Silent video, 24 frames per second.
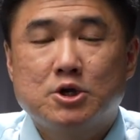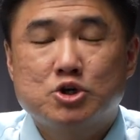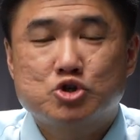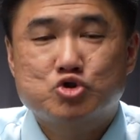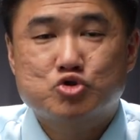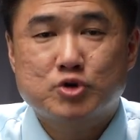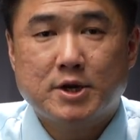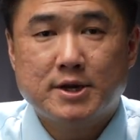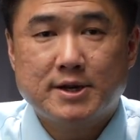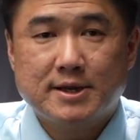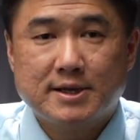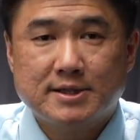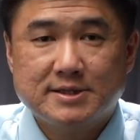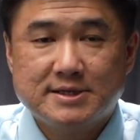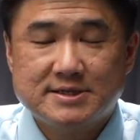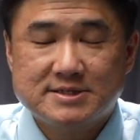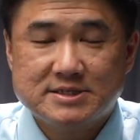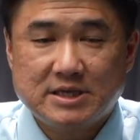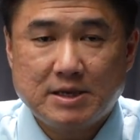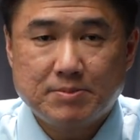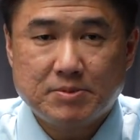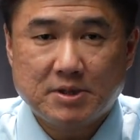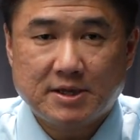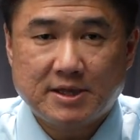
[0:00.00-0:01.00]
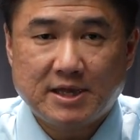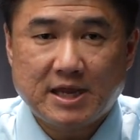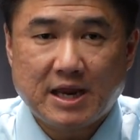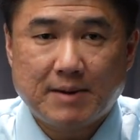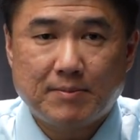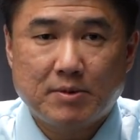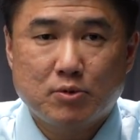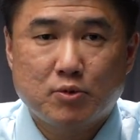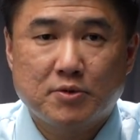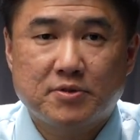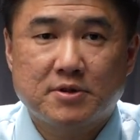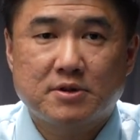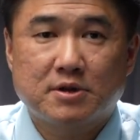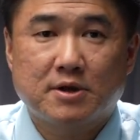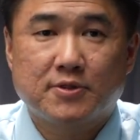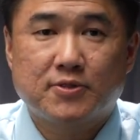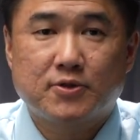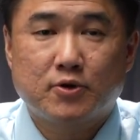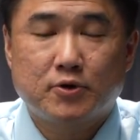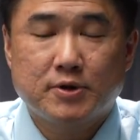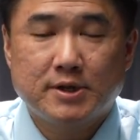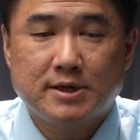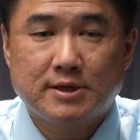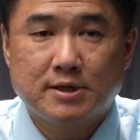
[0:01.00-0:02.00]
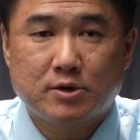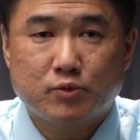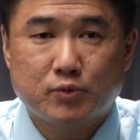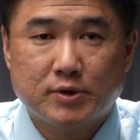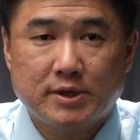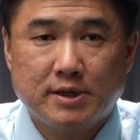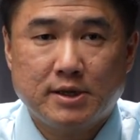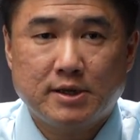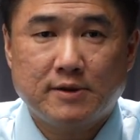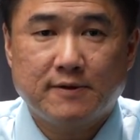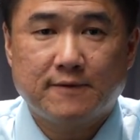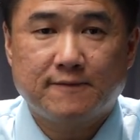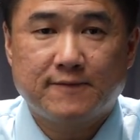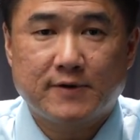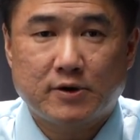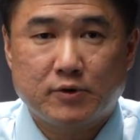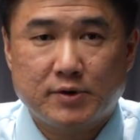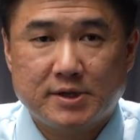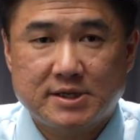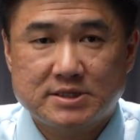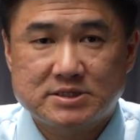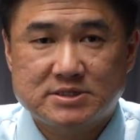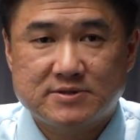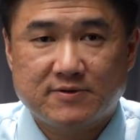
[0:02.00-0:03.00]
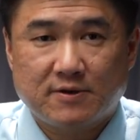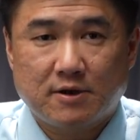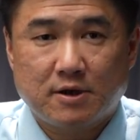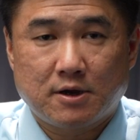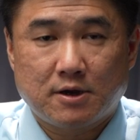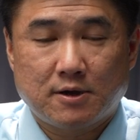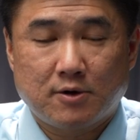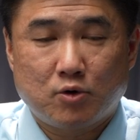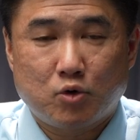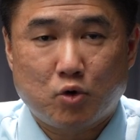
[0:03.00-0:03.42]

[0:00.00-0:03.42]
try to at least keep the camera within a 30 degree variance uh,